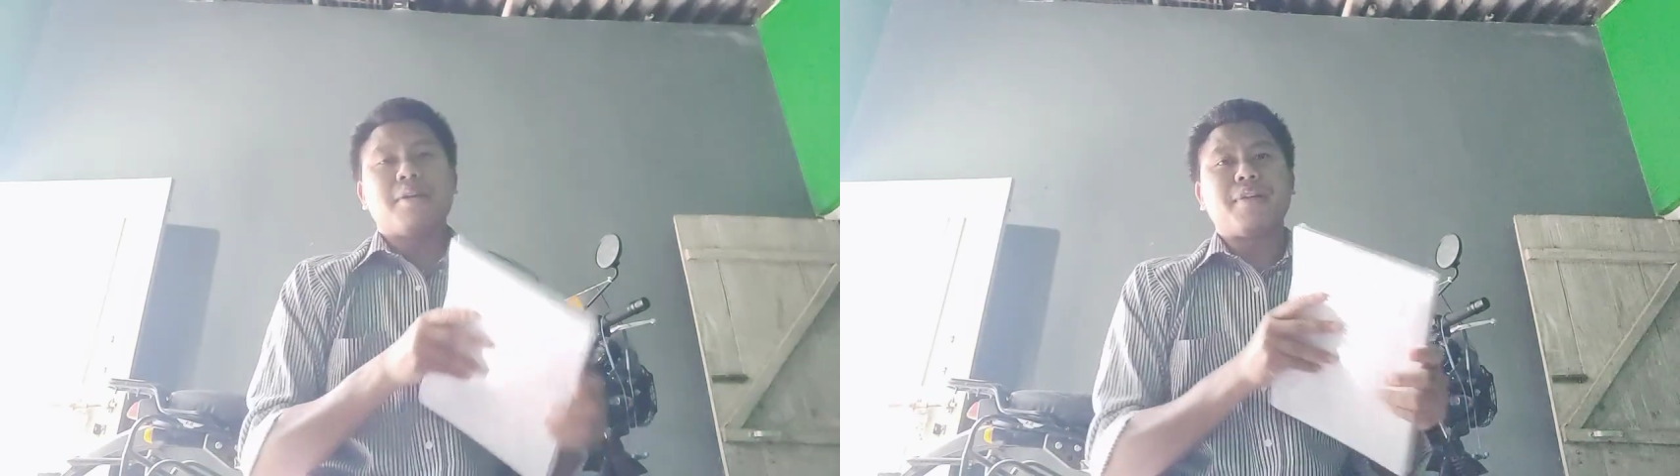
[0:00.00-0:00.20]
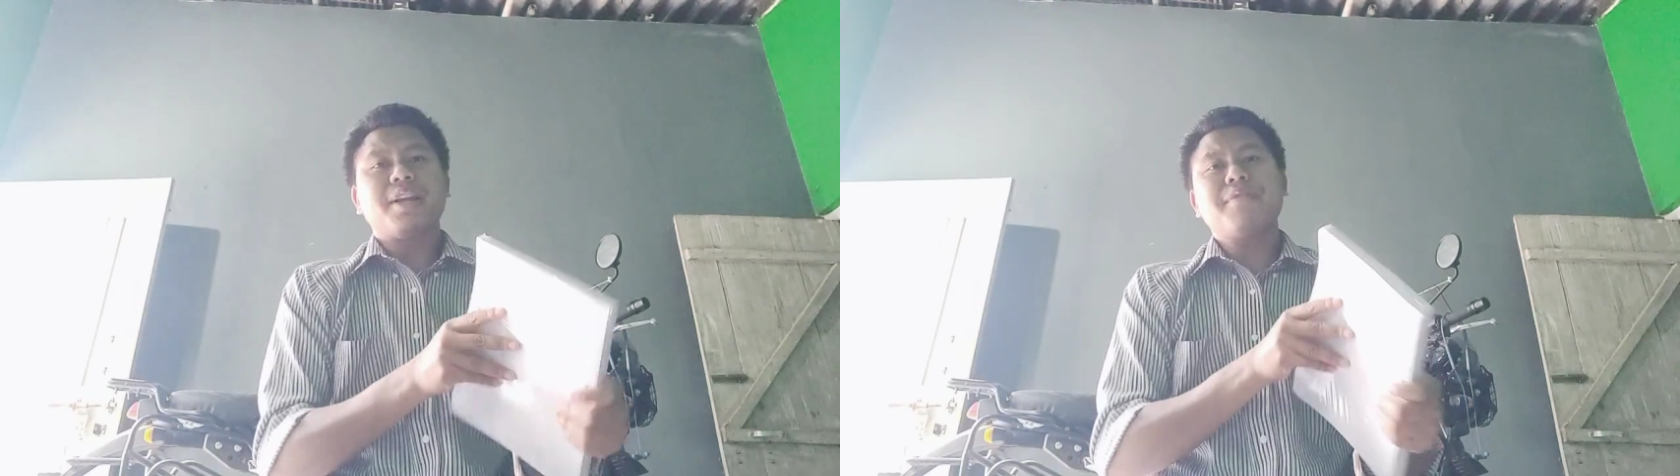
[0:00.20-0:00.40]

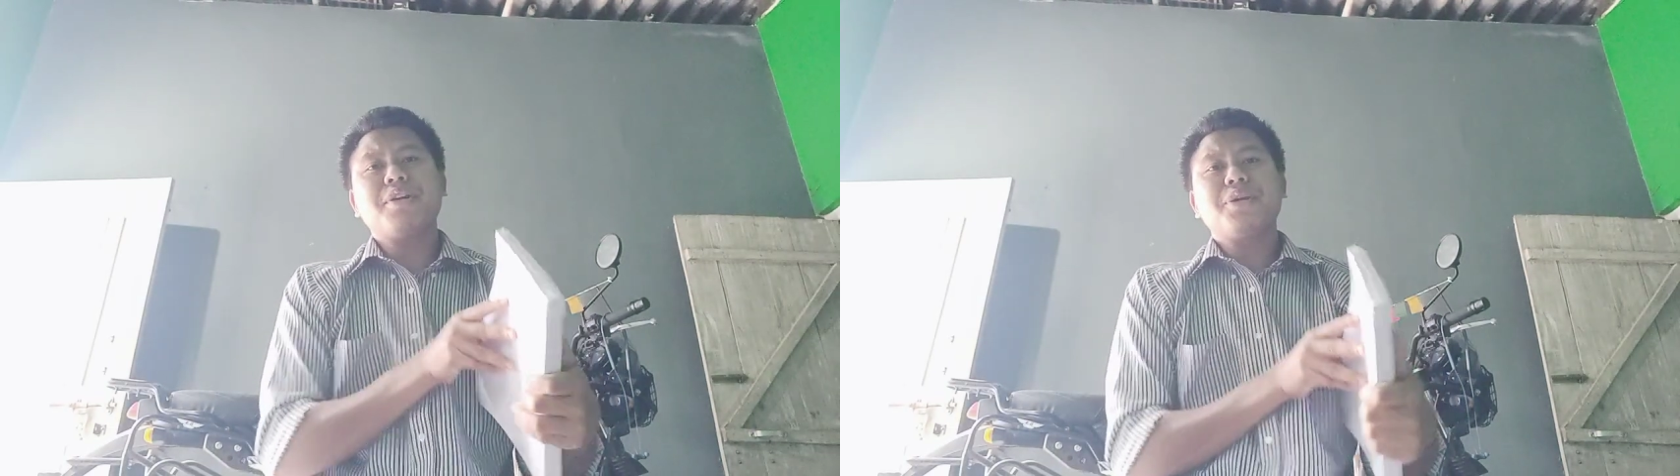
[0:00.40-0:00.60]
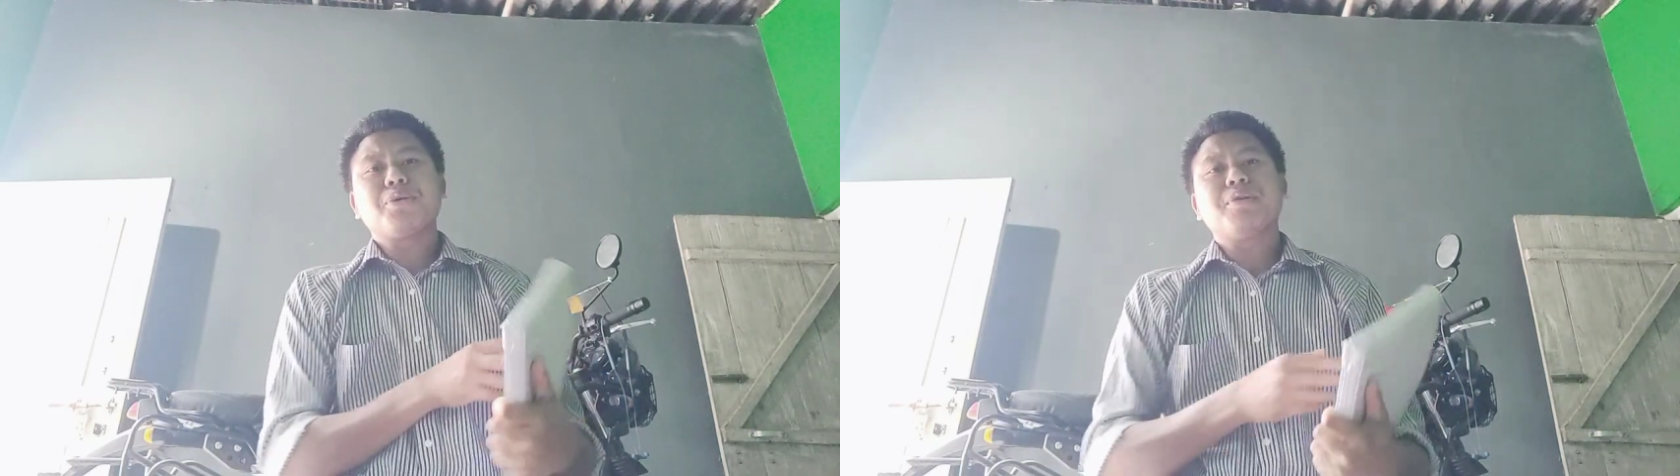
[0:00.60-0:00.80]

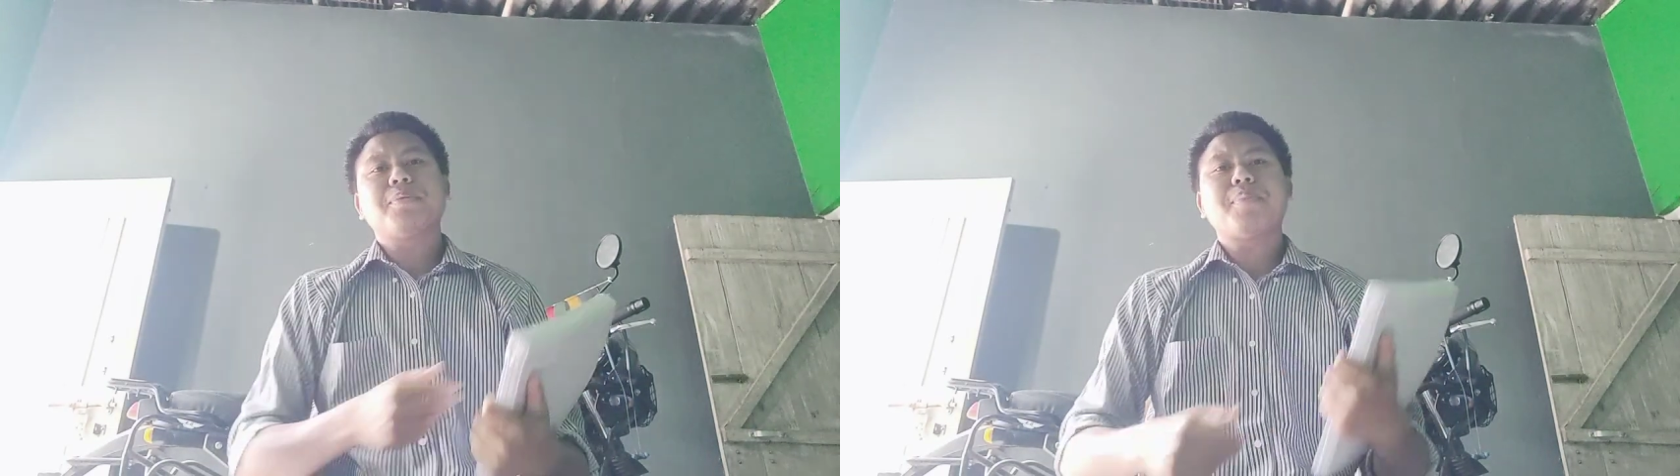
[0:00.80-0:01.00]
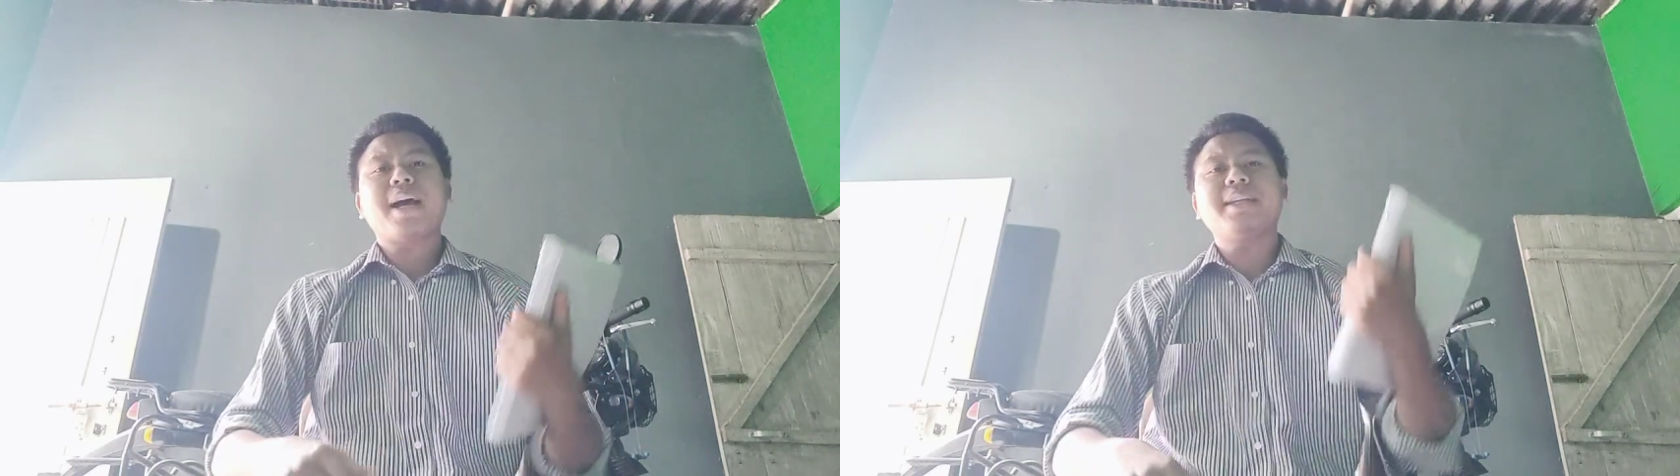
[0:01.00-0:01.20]
whenever you
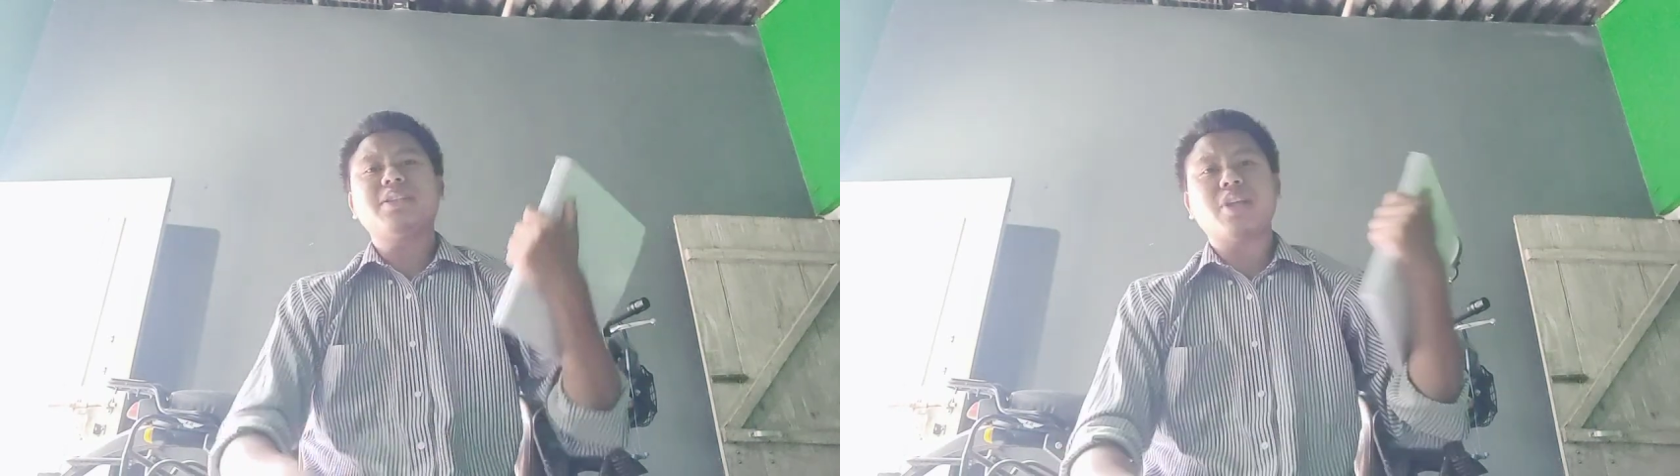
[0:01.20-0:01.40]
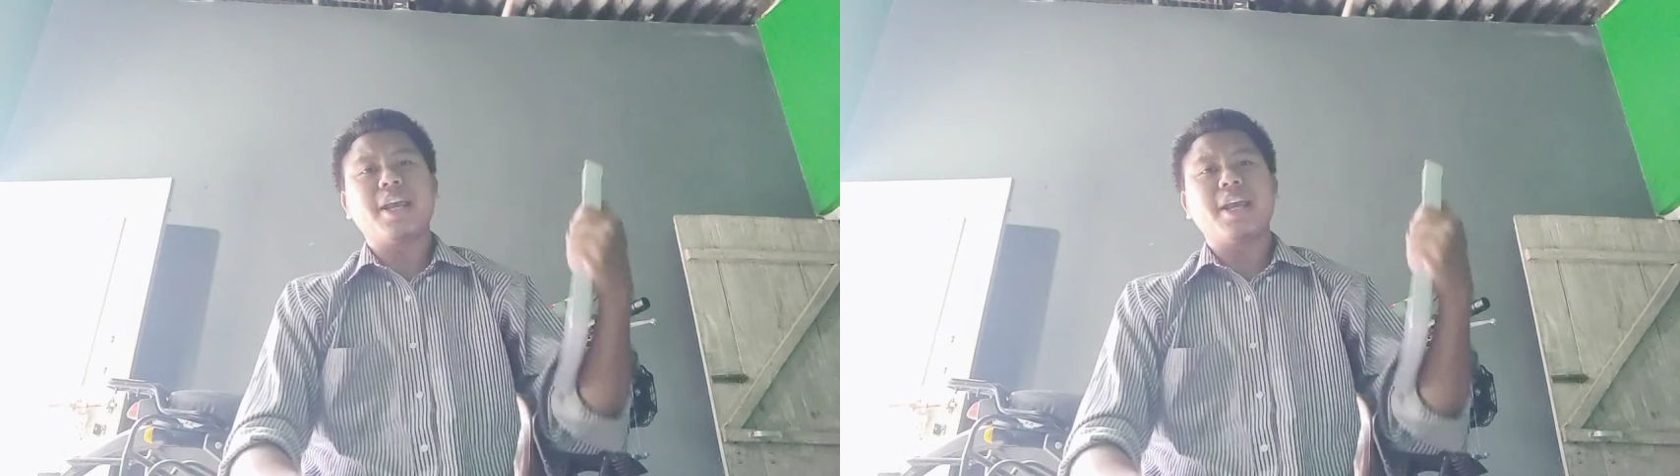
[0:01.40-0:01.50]
will buy